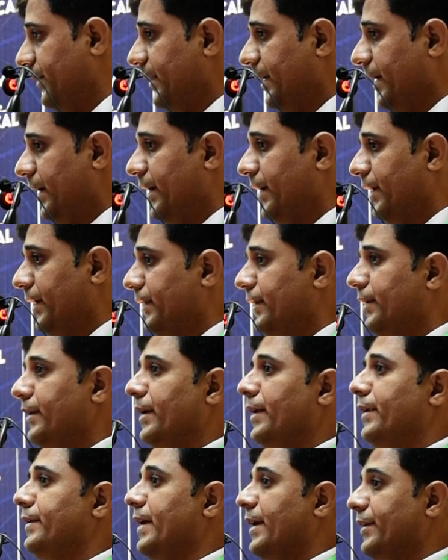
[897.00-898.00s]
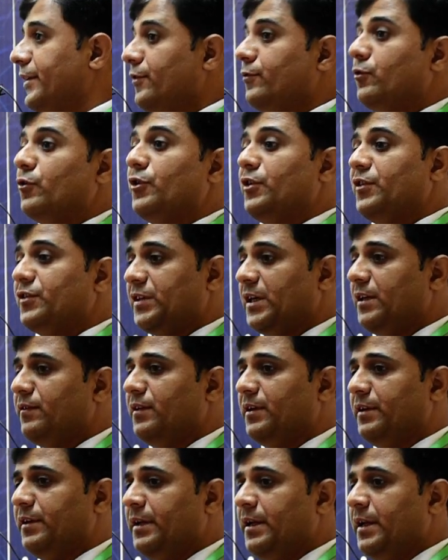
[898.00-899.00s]
in
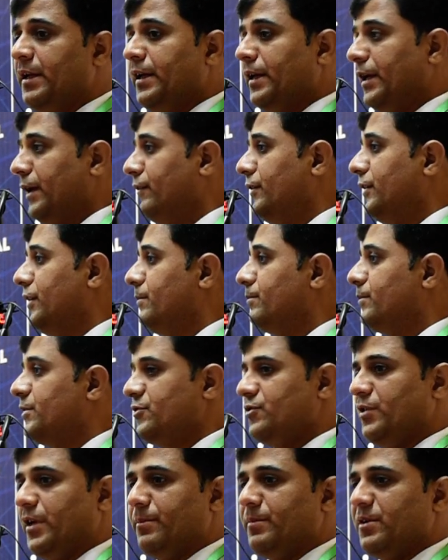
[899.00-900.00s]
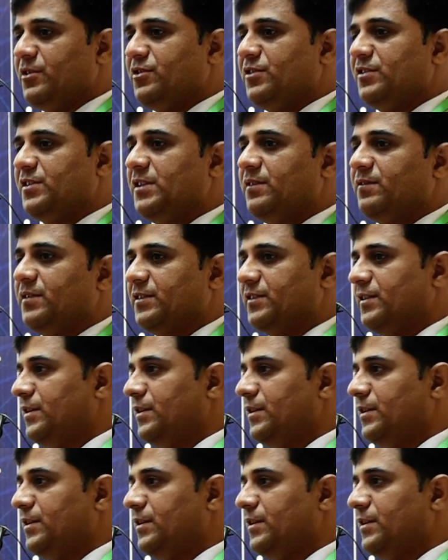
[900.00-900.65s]
1947, even emergency was